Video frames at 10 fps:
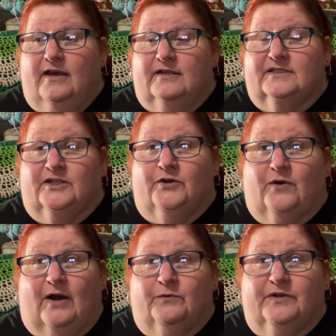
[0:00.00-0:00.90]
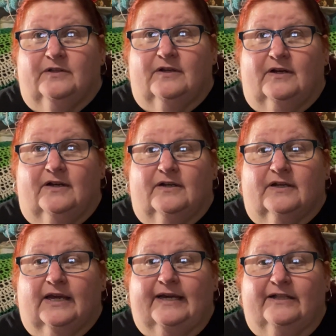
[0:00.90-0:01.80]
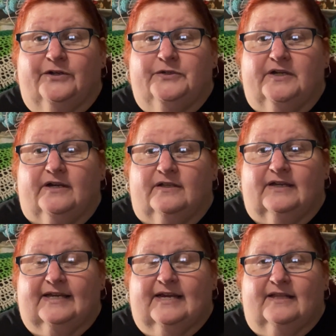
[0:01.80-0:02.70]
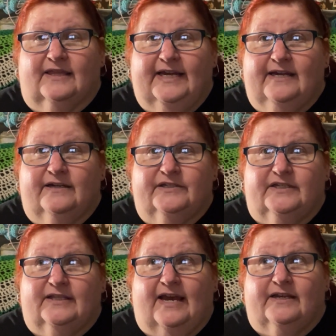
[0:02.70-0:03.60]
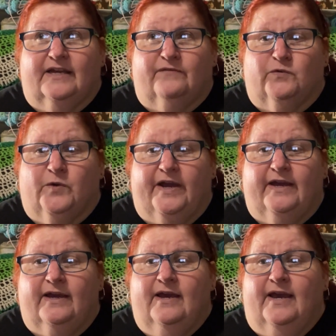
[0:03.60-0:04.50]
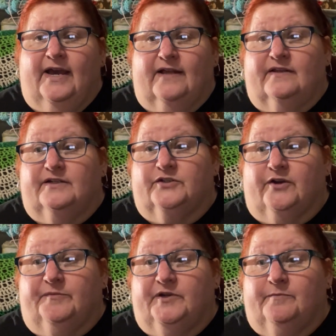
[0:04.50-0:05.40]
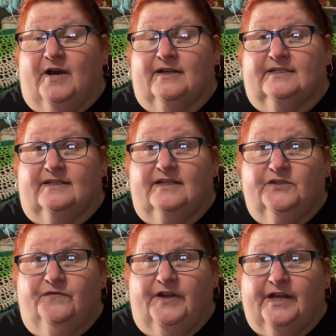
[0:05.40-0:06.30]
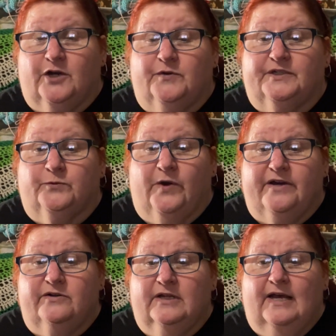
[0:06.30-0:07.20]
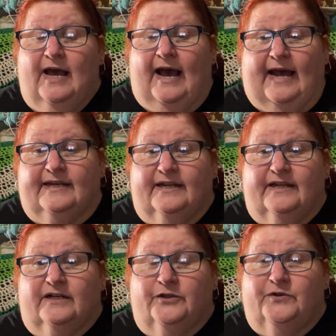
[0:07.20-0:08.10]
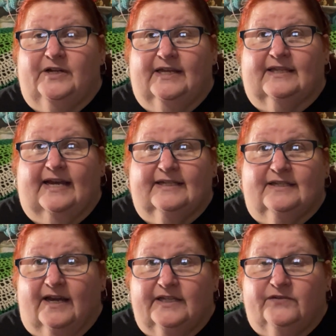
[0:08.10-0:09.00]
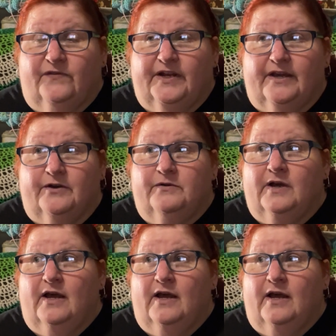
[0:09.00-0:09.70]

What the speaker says: So I will include the link to that giveaway in the description box of this video as well. I did include it in last night's video,